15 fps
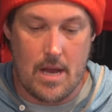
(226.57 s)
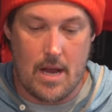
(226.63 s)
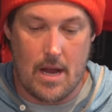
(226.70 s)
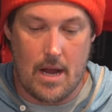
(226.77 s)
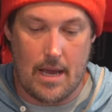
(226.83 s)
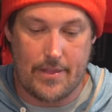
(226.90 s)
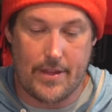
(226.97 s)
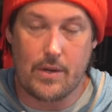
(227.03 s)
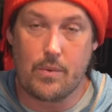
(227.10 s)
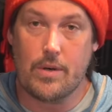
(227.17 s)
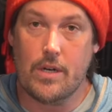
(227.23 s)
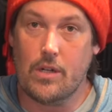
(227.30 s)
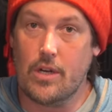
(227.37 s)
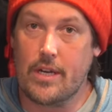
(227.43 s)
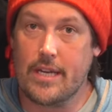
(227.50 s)
I think
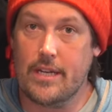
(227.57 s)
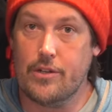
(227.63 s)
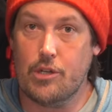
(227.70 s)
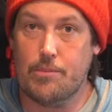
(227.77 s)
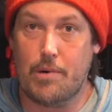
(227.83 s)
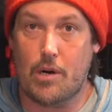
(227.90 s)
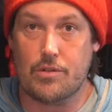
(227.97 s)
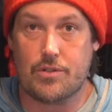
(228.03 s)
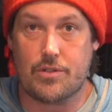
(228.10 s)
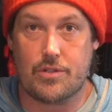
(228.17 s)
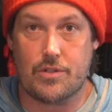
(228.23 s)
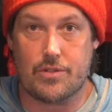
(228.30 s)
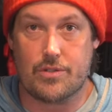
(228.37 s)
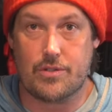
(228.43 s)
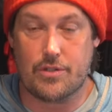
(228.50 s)
when you're looking at new boats,
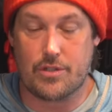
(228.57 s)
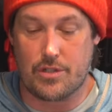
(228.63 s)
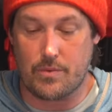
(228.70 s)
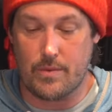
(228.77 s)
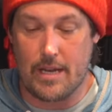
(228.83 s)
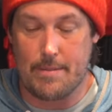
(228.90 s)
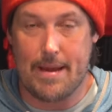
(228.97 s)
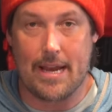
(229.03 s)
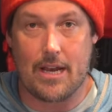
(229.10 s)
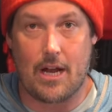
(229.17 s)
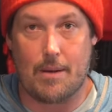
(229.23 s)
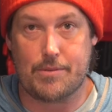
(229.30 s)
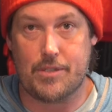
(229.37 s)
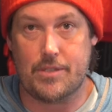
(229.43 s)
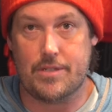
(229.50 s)
there's three main
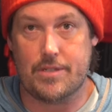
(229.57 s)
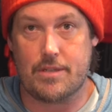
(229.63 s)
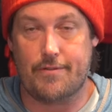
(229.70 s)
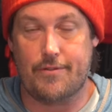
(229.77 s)
options.